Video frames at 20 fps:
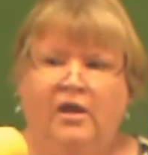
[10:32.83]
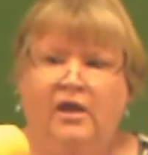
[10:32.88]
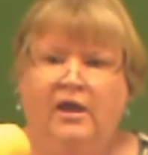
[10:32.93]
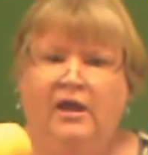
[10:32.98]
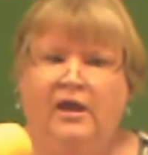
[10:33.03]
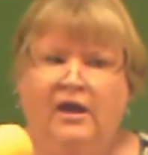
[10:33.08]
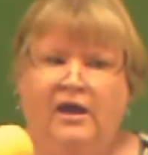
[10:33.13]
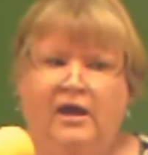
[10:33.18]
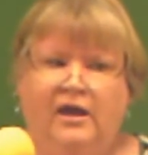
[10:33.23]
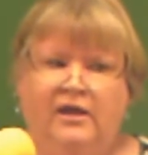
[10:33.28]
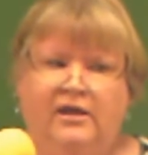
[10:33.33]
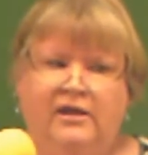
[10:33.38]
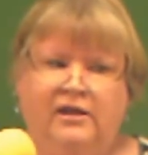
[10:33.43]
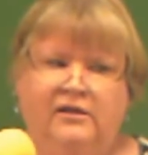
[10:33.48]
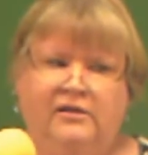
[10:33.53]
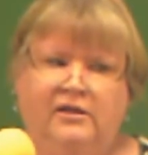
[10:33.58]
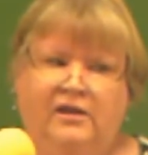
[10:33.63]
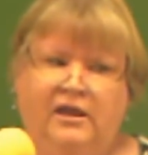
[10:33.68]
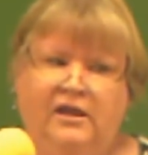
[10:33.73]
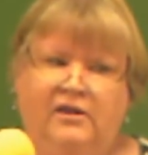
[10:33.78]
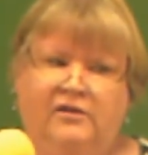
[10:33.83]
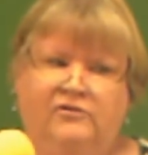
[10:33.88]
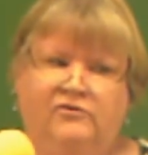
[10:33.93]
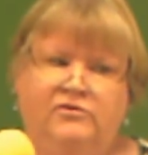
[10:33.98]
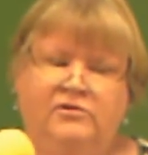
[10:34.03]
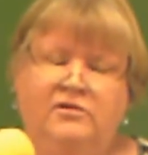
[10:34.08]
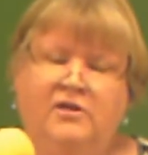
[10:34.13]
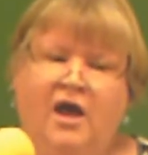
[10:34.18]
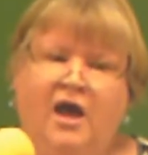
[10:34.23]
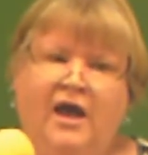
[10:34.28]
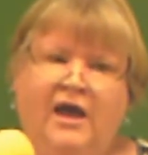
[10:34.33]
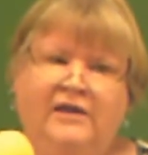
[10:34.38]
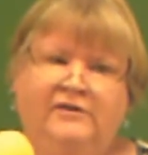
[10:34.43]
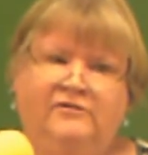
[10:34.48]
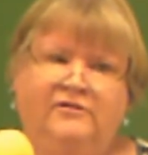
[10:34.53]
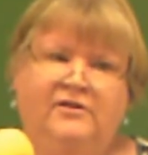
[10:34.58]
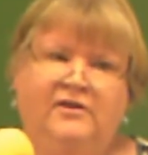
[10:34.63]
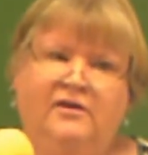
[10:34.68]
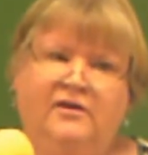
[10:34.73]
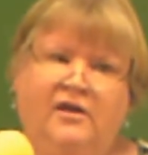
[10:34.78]
It is
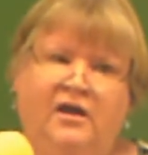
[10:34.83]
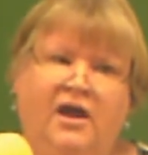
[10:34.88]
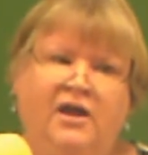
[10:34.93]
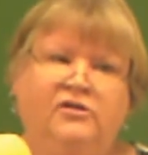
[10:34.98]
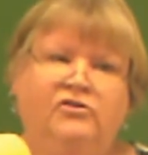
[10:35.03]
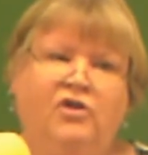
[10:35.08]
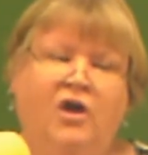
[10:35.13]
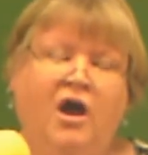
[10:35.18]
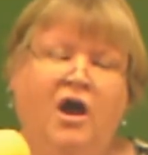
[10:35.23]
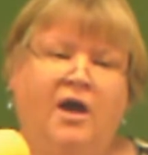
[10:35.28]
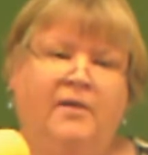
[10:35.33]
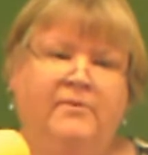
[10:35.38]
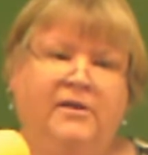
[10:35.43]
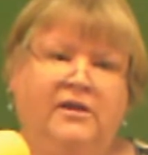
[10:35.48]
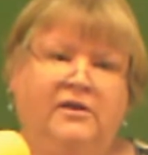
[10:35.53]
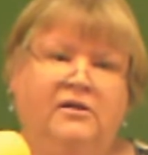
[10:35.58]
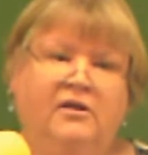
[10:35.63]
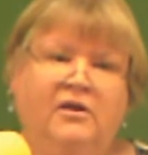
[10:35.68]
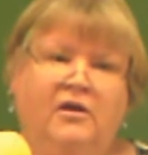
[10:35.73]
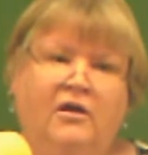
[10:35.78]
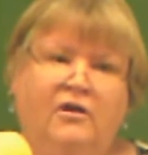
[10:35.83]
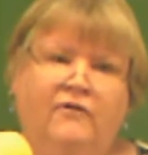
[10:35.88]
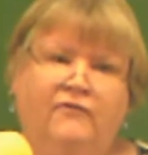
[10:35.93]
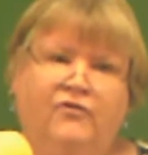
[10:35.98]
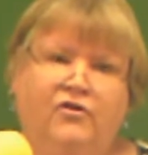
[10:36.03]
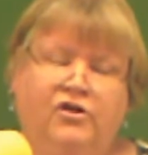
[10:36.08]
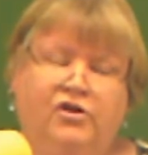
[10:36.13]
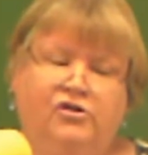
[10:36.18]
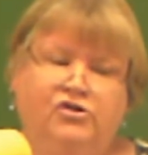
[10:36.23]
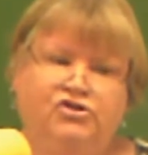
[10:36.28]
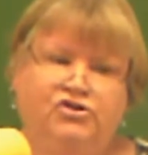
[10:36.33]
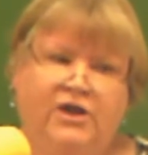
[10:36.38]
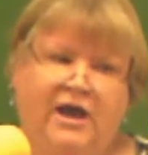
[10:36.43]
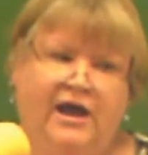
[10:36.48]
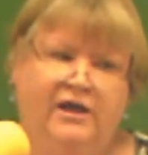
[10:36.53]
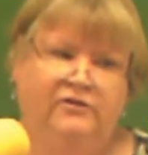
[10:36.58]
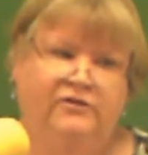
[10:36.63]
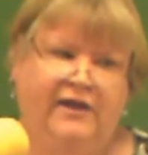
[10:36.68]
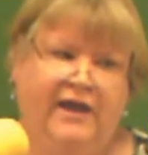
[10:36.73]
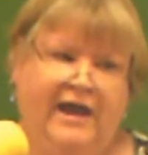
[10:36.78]
not uncommon for your
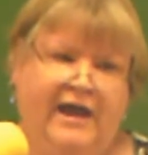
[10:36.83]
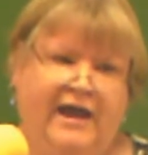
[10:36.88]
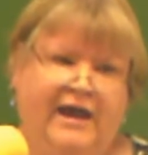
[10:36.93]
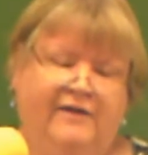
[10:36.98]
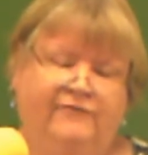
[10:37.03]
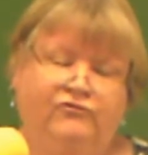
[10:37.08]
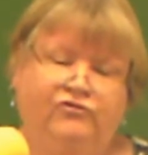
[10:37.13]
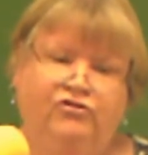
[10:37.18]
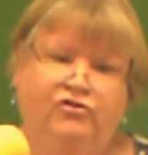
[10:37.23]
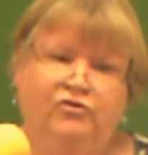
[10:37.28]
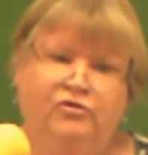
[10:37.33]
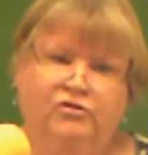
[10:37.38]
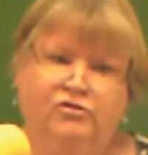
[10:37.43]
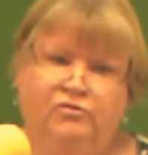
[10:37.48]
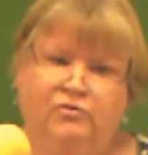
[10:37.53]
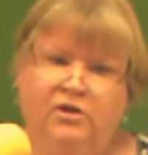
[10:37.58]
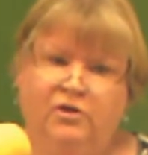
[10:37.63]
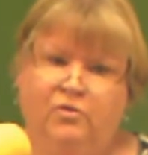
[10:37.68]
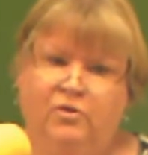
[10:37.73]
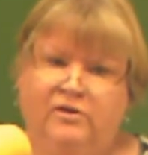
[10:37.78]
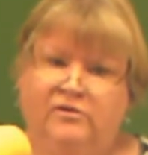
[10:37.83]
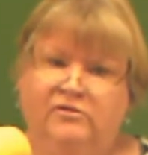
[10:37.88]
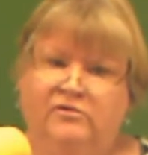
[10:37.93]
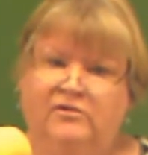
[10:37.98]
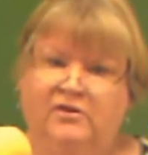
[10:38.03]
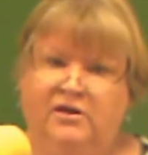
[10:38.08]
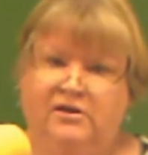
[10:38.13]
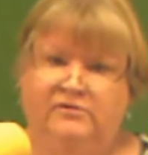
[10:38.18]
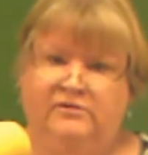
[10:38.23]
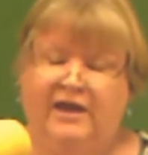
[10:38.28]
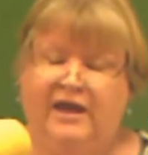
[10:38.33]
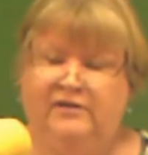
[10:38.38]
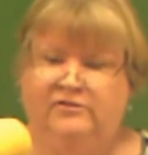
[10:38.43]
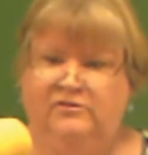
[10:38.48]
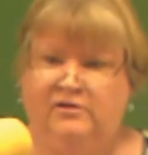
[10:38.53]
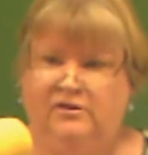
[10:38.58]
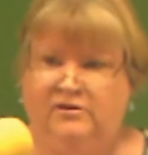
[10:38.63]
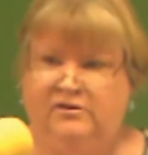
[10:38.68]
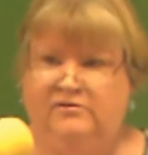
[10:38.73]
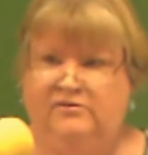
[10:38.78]
child to have 2 or 3 quizzes and a test
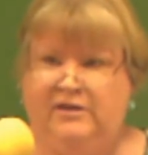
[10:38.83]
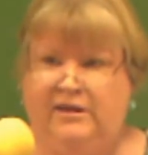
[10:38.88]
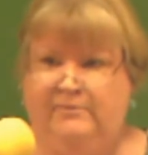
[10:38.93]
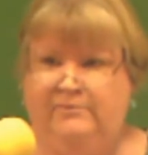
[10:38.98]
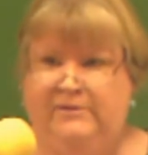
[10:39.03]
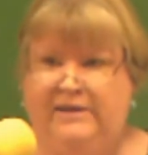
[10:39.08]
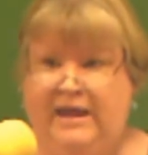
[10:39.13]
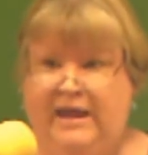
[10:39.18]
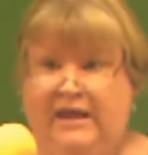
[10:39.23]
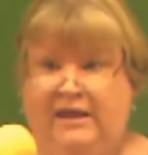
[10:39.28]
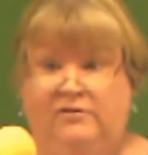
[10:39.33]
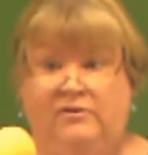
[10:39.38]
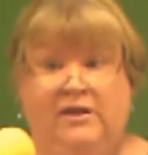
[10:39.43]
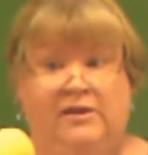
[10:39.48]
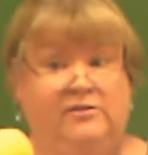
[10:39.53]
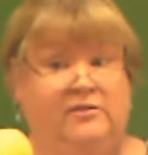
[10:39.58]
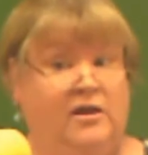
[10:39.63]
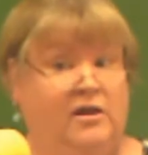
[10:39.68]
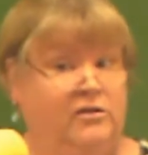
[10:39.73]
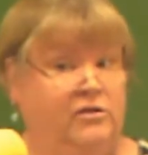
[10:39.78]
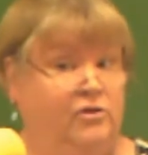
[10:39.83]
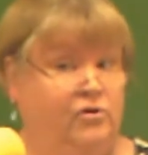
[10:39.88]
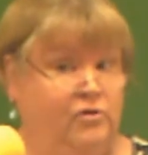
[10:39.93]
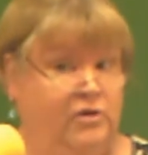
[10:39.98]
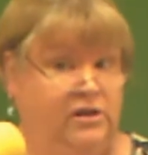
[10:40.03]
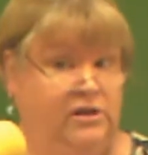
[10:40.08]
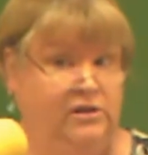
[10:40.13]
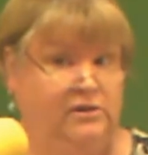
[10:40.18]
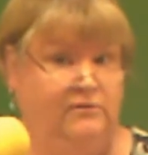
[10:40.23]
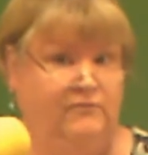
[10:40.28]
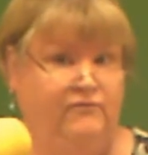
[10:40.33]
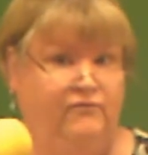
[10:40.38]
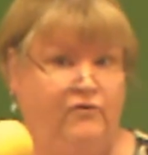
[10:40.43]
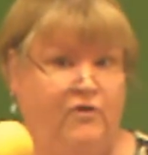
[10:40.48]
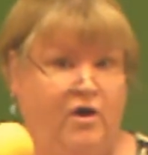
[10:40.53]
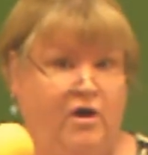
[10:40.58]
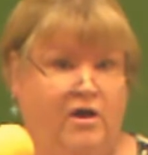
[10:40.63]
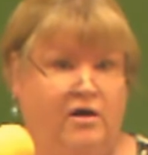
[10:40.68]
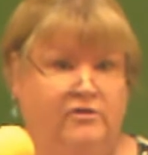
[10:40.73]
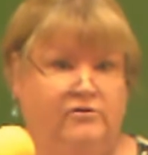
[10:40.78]
on the same day. That's how the curriculum
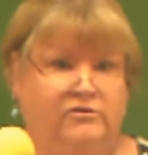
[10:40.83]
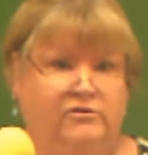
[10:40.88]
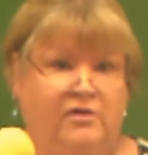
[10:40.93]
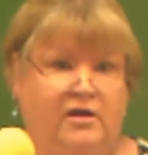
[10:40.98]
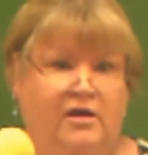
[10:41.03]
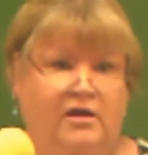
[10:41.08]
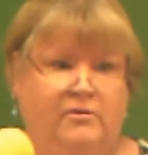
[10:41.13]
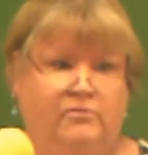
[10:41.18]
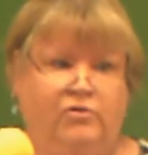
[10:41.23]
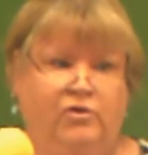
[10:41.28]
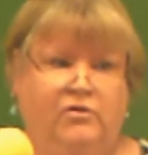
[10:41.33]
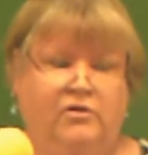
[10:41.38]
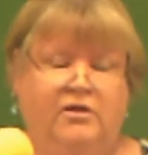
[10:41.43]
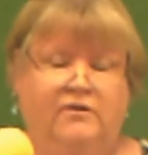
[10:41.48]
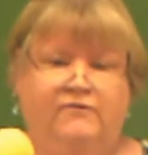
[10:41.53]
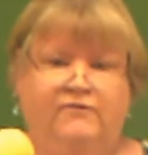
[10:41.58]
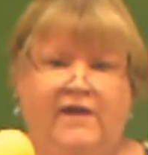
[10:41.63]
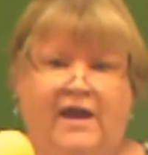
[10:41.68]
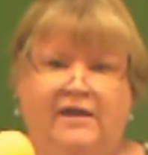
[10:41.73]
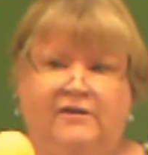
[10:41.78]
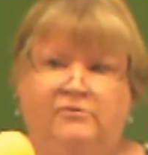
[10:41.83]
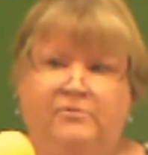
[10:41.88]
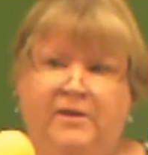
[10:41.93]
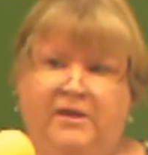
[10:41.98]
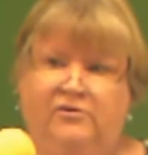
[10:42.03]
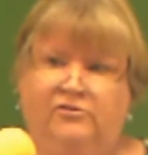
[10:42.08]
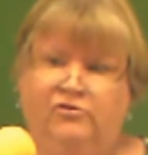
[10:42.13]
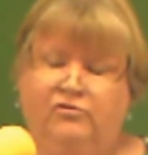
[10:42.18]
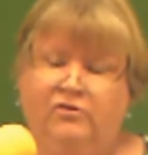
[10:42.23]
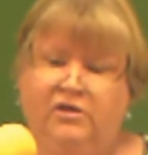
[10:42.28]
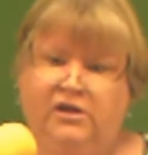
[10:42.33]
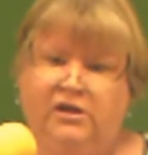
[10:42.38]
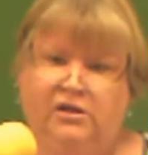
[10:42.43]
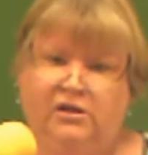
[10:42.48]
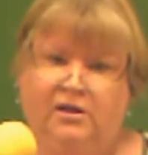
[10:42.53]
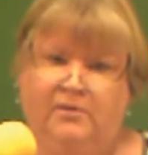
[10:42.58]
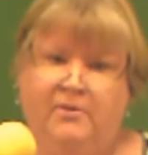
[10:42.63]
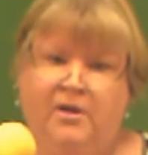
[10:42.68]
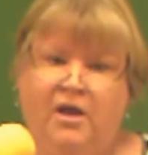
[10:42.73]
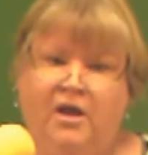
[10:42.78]
falls. You're in a fast-paced
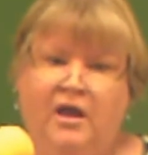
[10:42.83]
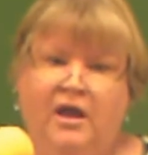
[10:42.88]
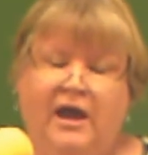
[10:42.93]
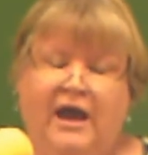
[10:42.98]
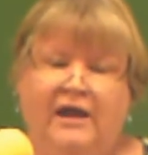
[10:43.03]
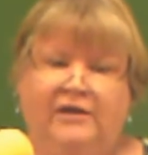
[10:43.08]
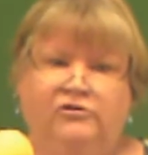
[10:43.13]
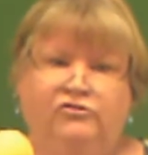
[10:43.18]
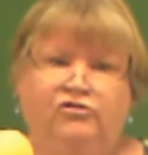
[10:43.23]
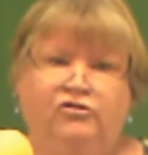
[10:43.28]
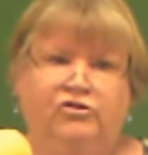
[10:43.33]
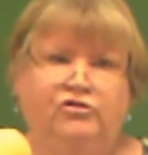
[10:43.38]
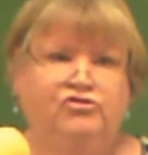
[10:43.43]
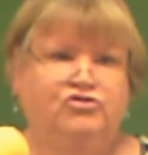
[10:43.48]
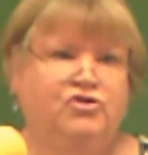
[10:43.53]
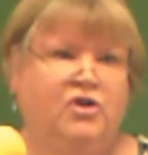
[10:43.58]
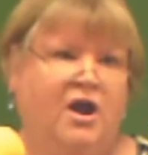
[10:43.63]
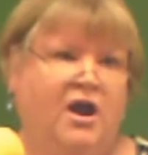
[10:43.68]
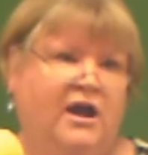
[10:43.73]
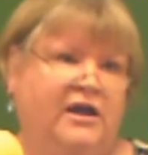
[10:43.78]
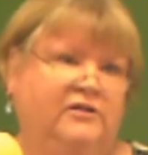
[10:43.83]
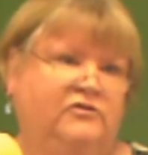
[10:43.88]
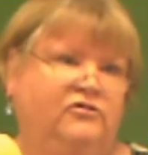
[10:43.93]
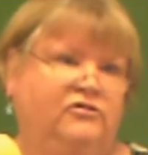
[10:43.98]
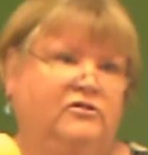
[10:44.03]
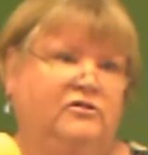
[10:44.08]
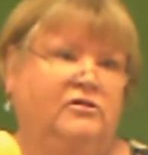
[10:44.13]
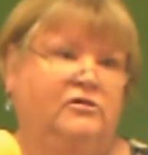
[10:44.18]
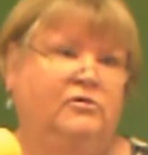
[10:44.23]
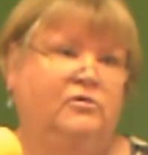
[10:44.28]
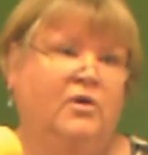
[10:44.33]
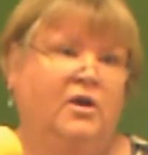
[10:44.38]
curriculum. I do try to